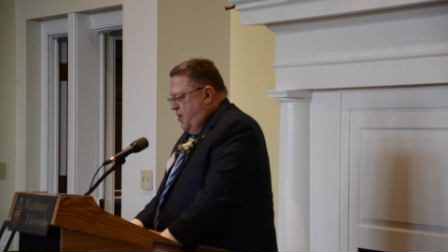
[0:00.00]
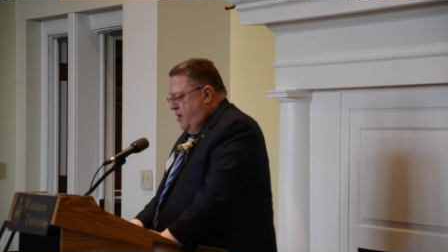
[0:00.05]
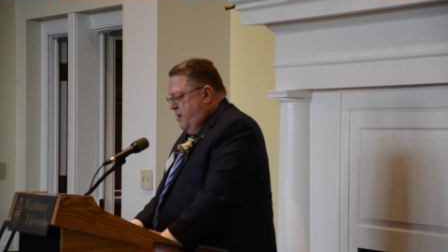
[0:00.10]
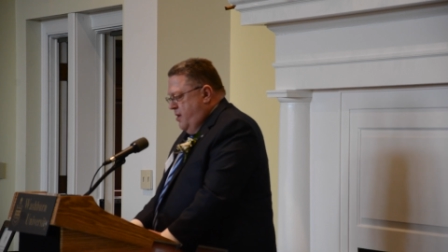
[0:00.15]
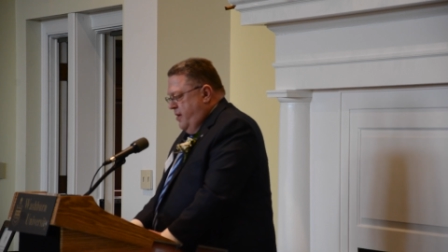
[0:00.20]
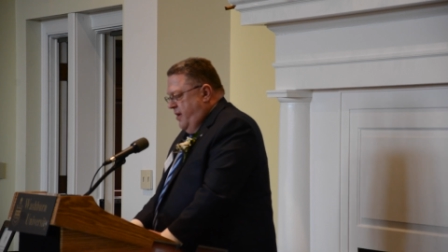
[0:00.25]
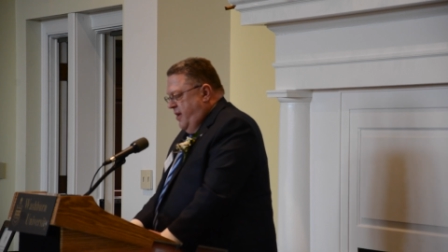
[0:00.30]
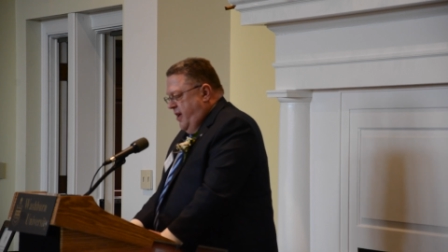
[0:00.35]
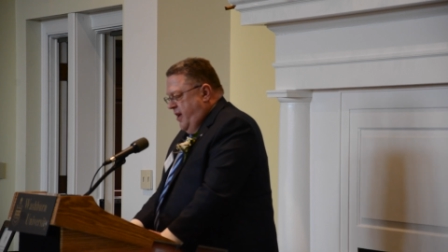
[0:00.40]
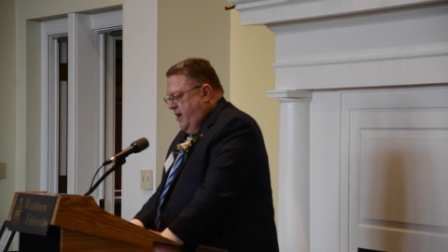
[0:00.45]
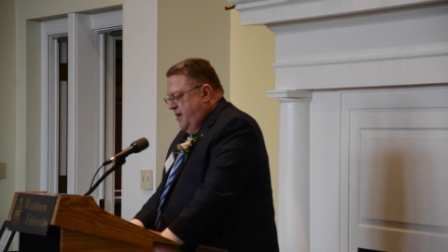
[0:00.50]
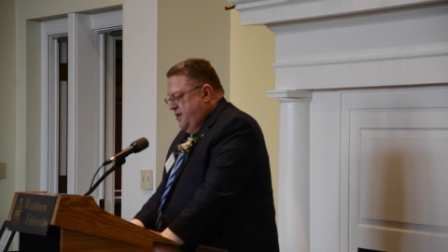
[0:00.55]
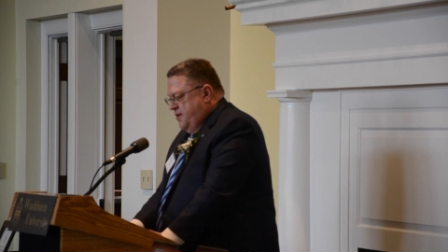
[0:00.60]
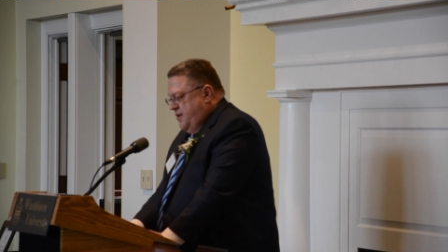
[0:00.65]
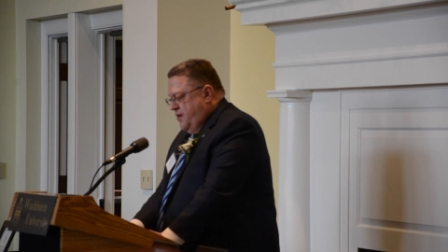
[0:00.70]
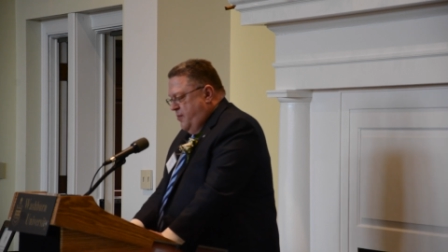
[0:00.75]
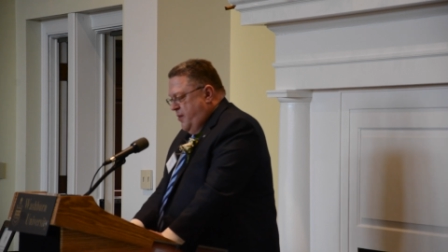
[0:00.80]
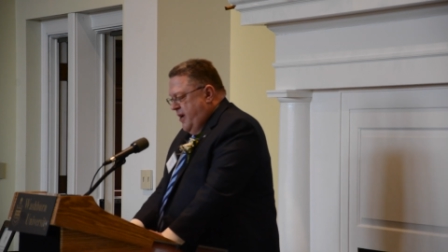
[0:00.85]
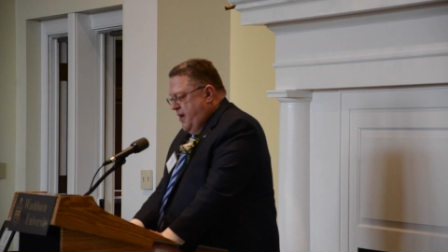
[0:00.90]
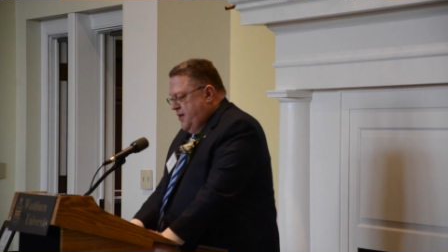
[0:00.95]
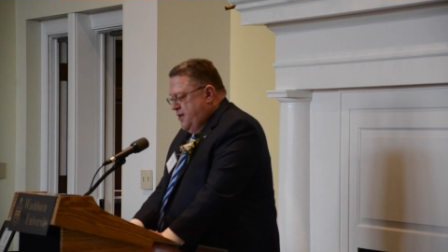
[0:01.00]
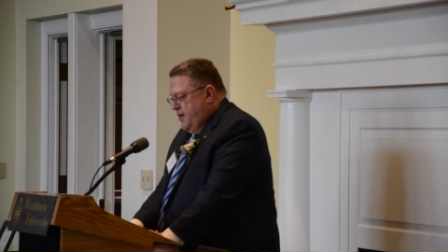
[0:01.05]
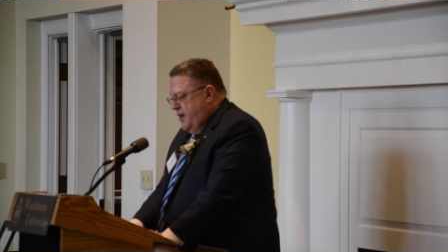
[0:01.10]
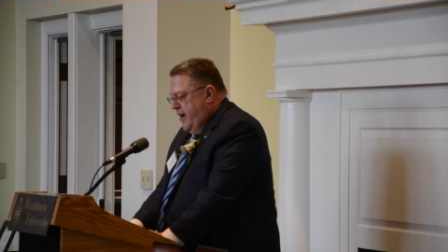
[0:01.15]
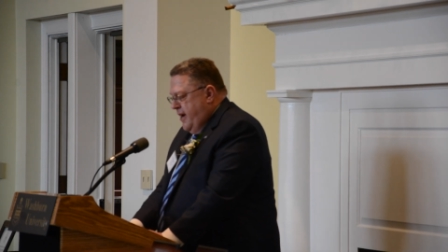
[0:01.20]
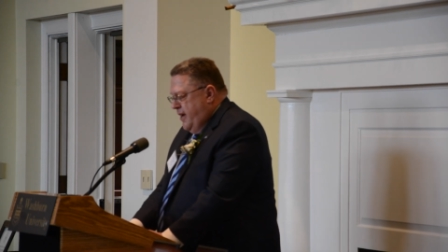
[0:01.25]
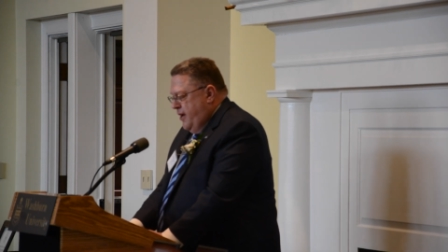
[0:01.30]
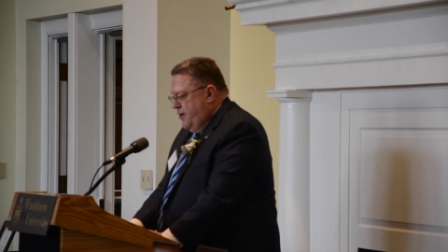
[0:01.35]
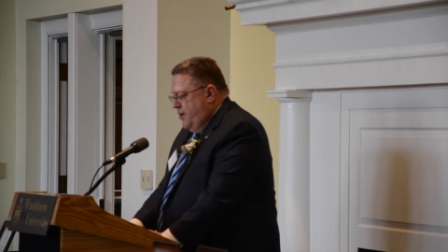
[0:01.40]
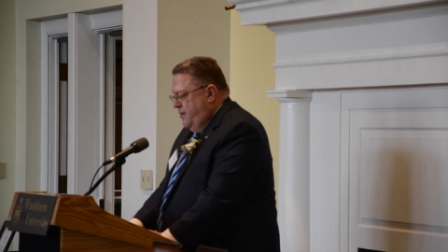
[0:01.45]
part, he is the reason
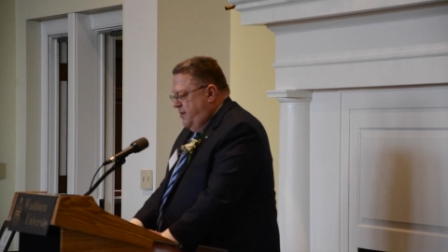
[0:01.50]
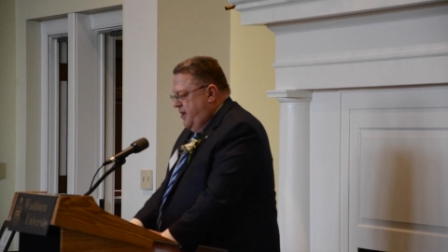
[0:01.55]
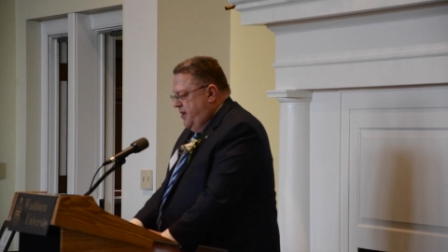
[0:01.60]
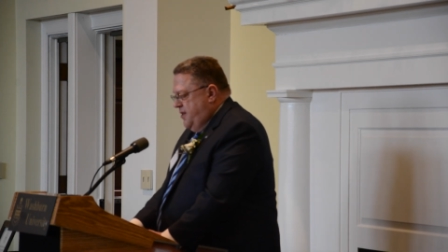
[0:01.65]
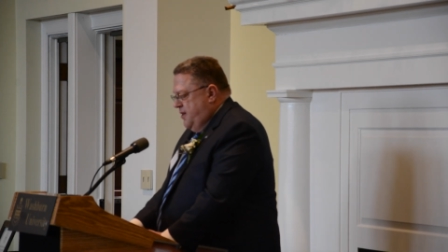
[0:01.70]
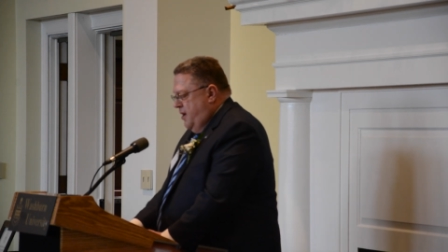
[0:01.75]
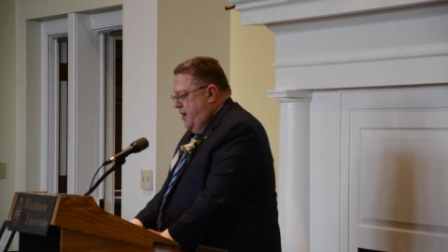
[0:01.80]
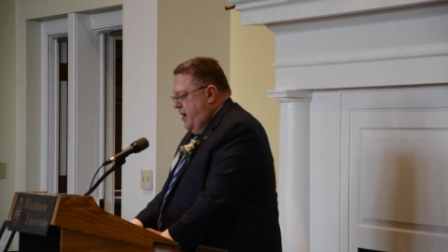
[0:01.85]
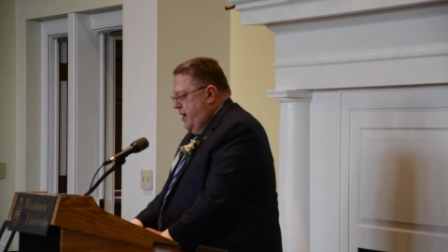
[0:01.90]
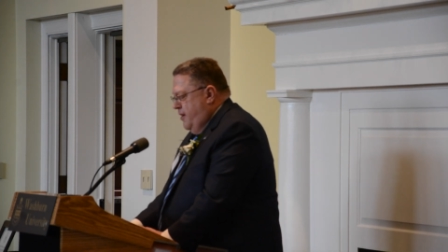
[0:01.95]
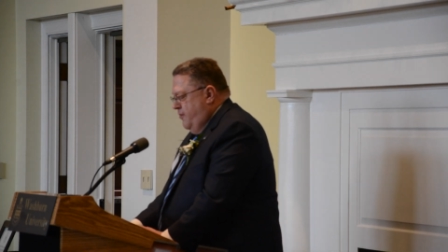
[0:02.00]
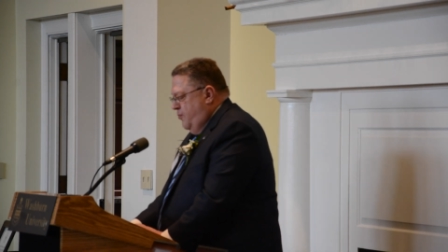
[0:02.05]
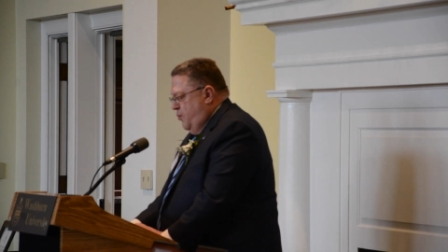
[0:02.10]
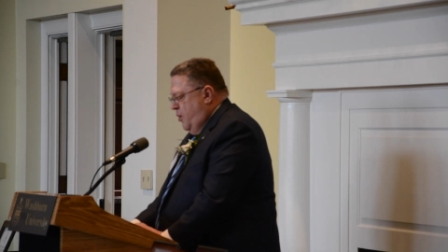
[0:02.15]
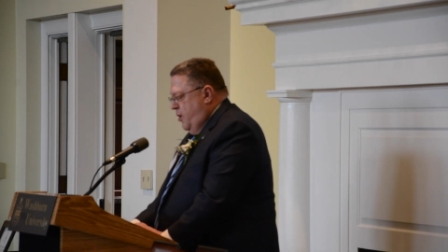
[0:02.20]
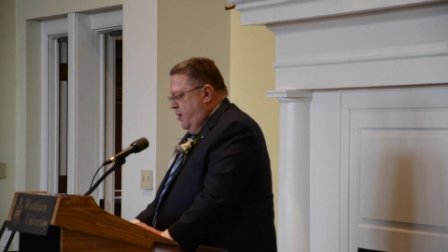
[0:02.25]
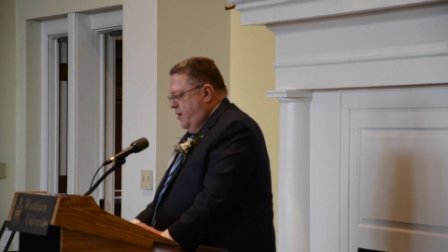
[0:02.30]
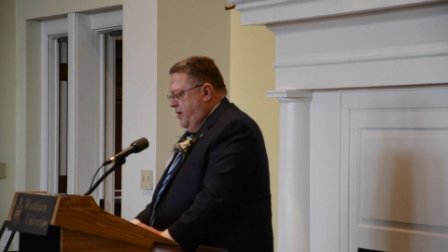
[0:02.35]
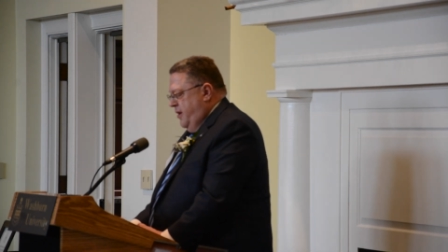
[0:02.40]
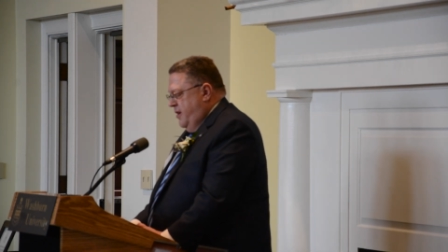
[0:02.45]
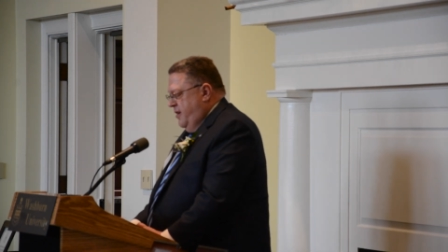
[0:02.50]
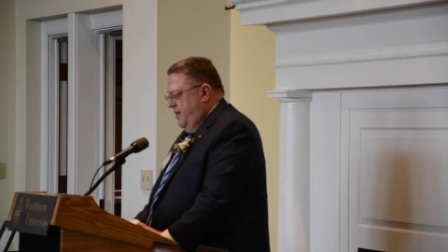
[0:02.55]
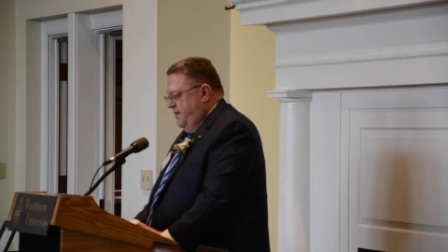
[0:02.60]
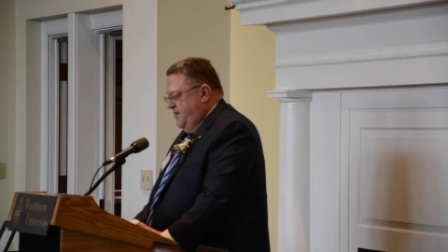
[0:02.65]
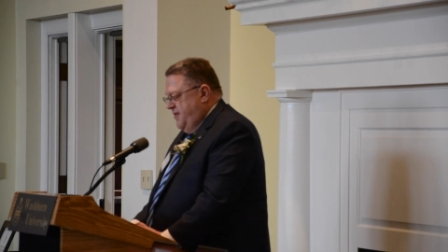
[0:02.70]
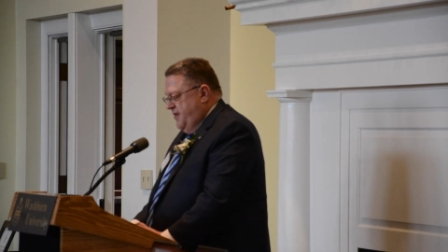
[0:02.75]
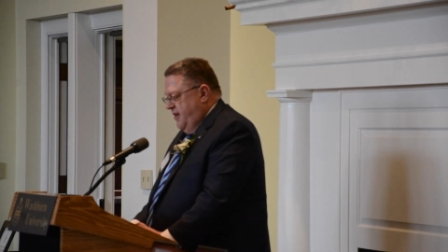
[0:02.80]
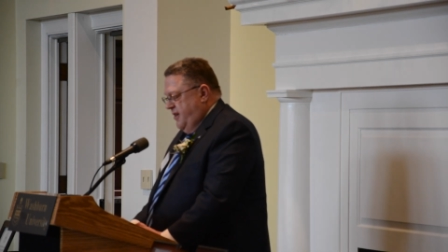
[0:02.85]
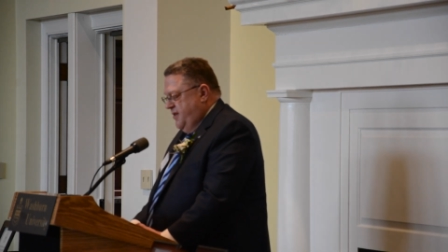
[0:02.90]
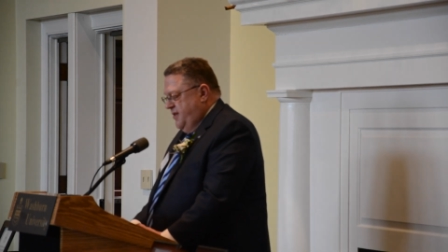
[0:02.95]
I entered this line of work and have
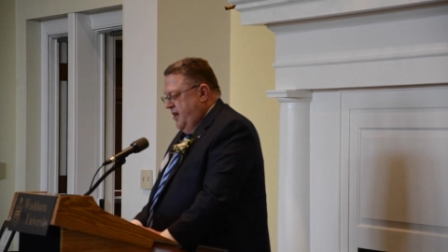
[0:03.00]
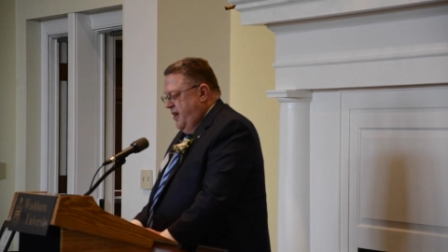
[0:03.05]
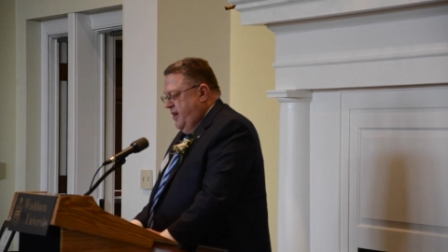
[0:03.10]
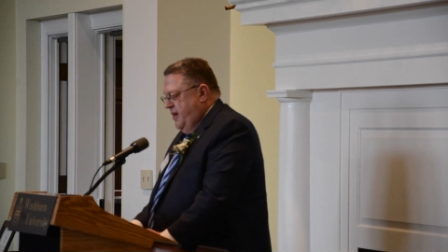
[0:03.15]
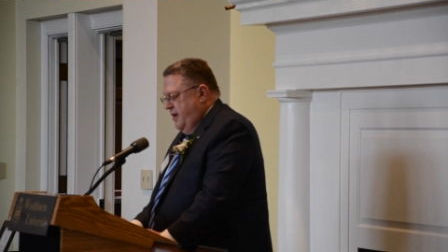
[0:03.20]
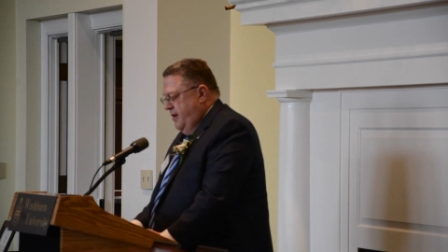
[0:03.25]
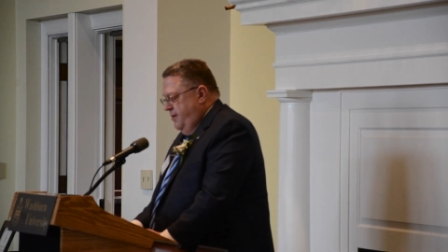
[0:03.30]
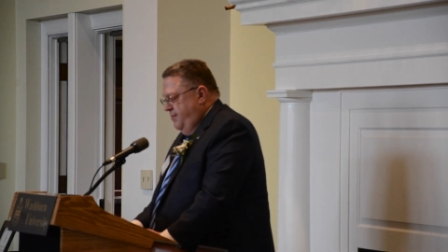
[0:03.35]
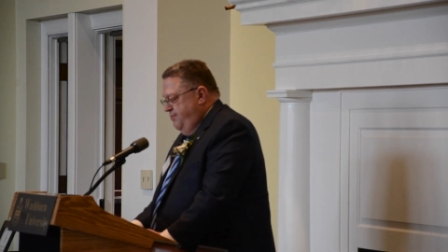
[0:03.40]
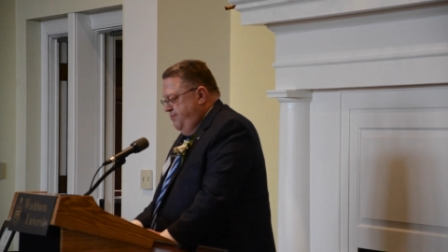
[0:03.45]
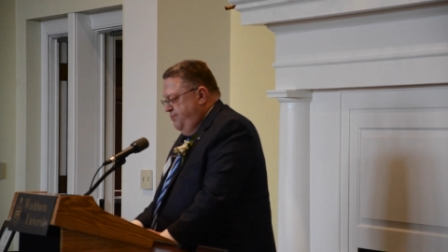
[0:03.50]
succeeded.